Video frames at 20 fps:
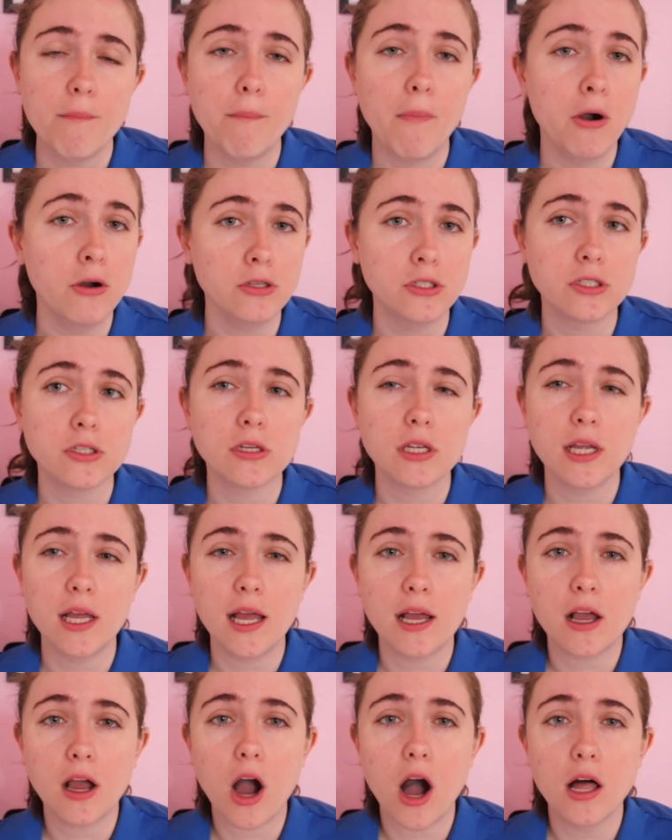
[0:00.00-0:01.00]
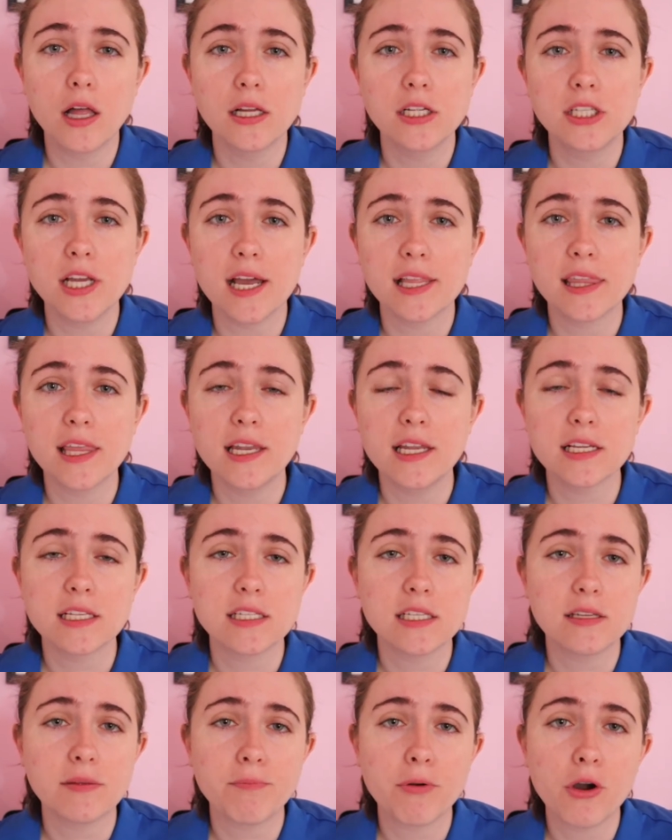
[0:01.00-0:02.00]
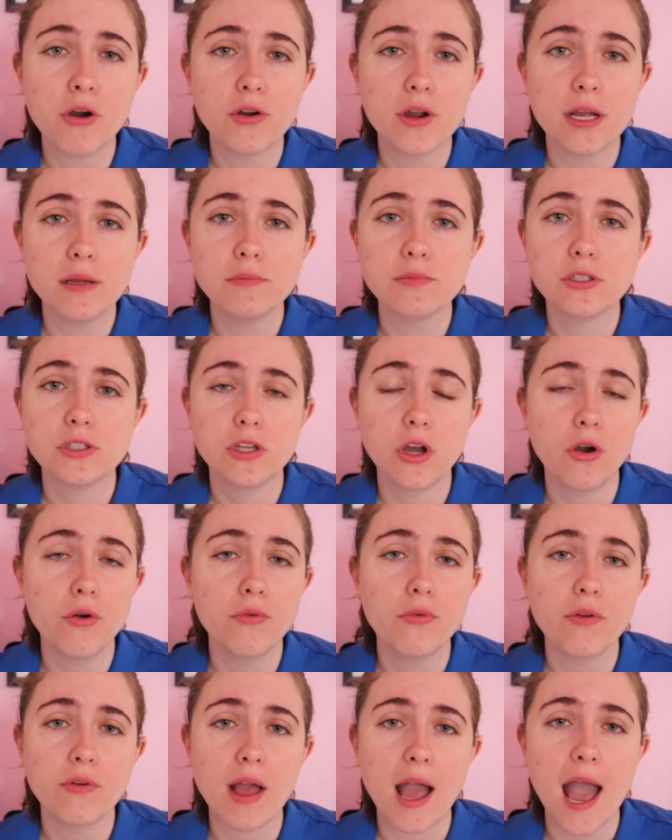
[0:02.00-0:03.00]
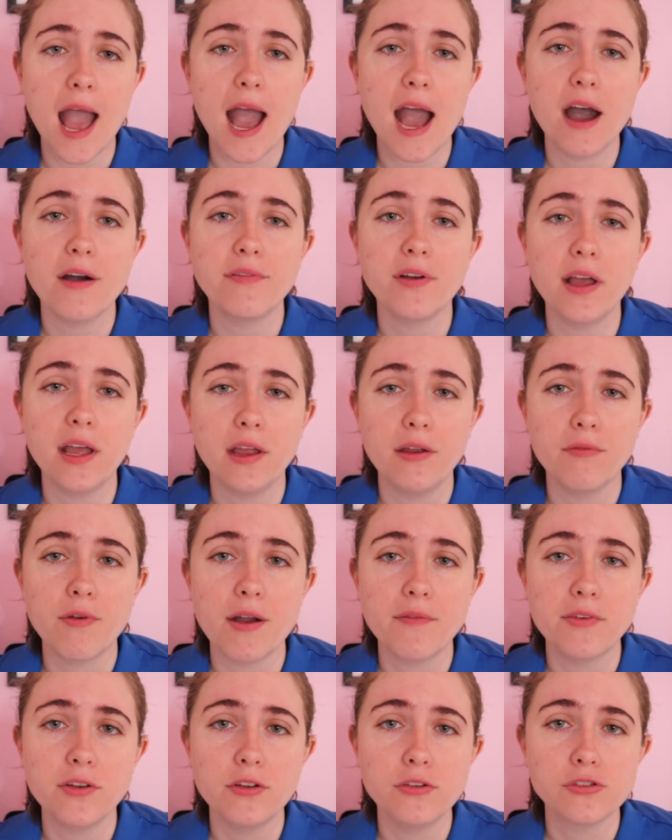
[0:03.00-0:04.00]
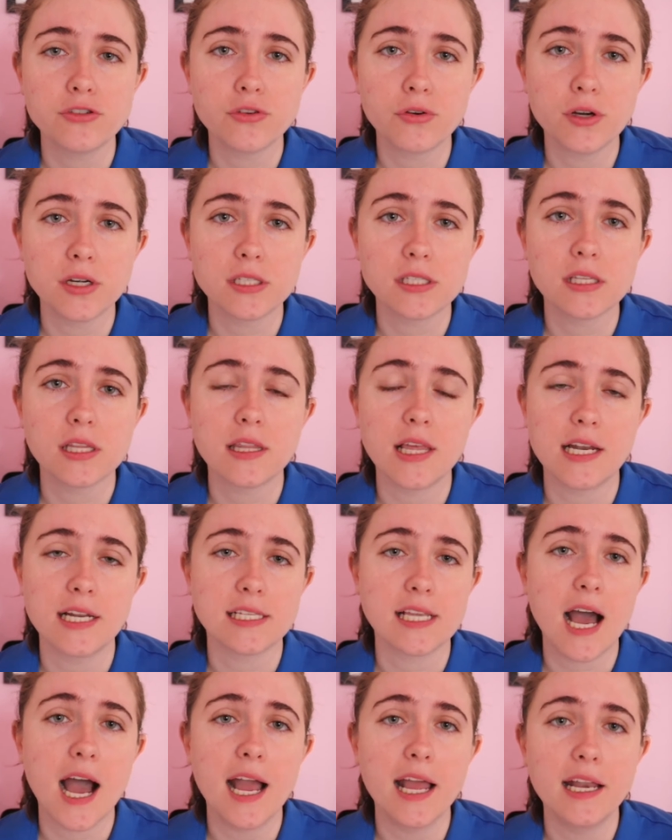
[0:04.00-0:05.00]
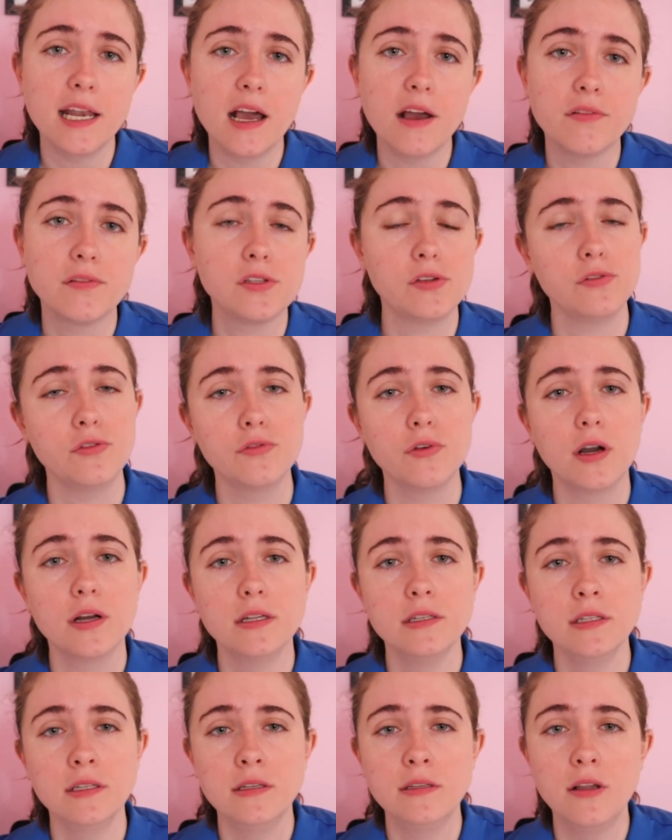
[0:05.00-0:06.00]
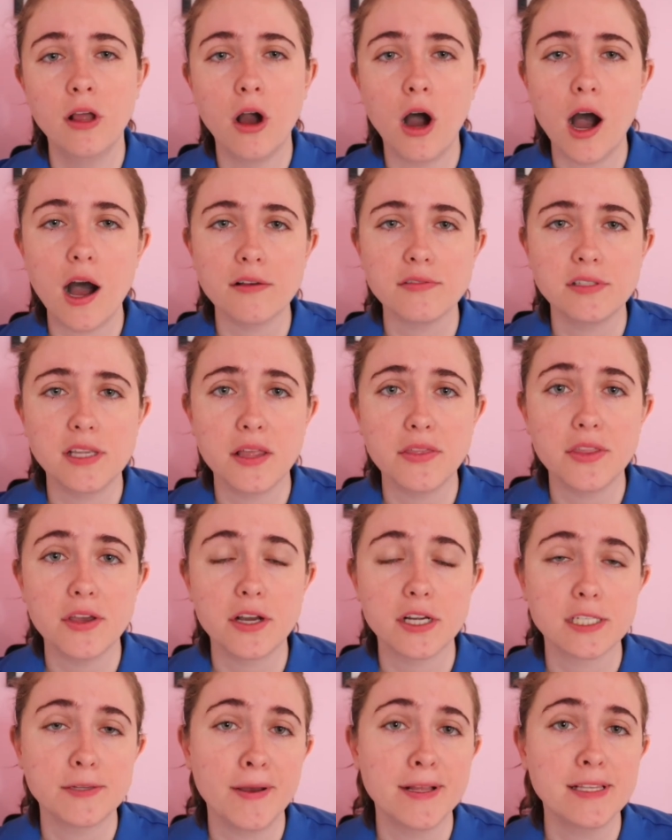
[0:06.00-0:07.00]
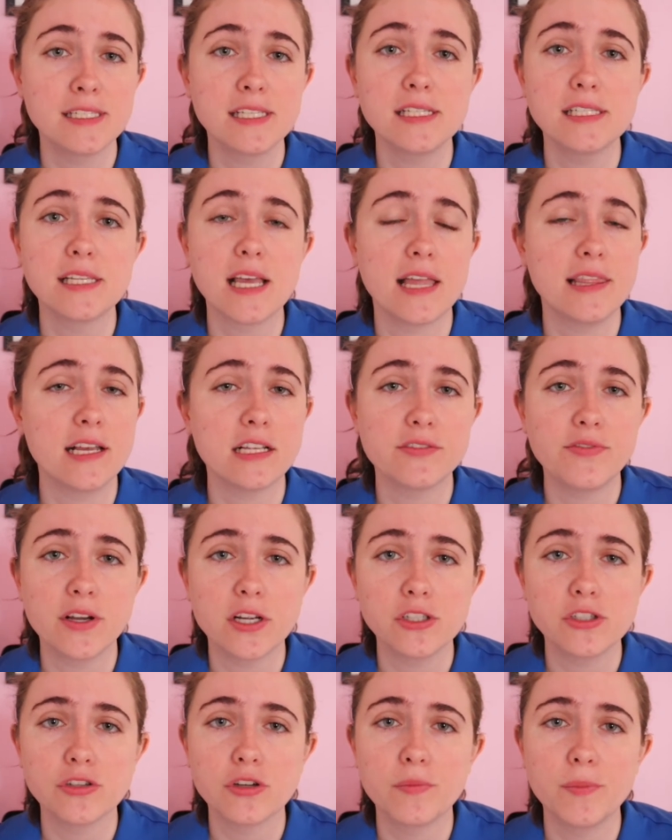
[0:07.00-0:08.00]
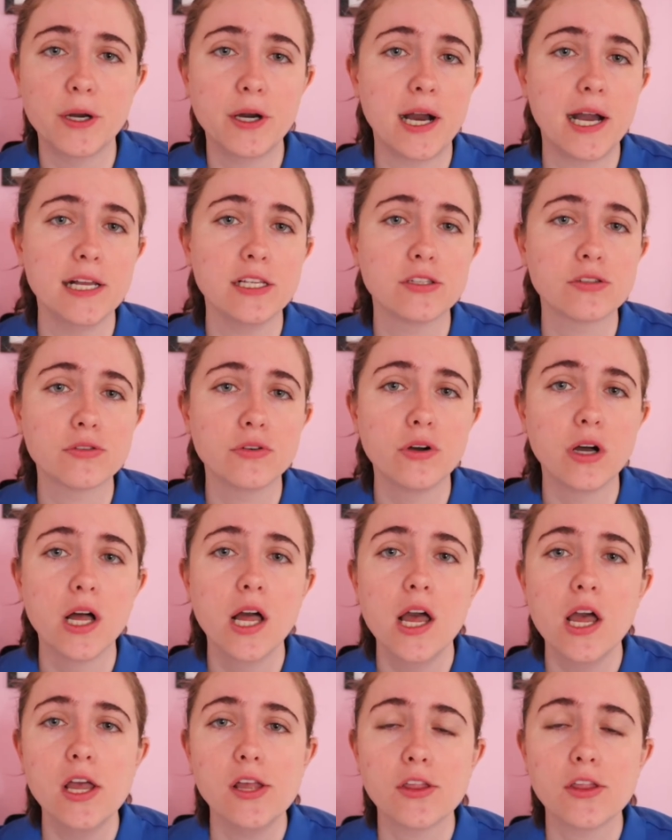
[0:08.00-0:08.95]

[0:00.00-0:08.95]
Most college athletics programs don't have a revenue source that is high enough to offset their expenses, and that's very true about high school.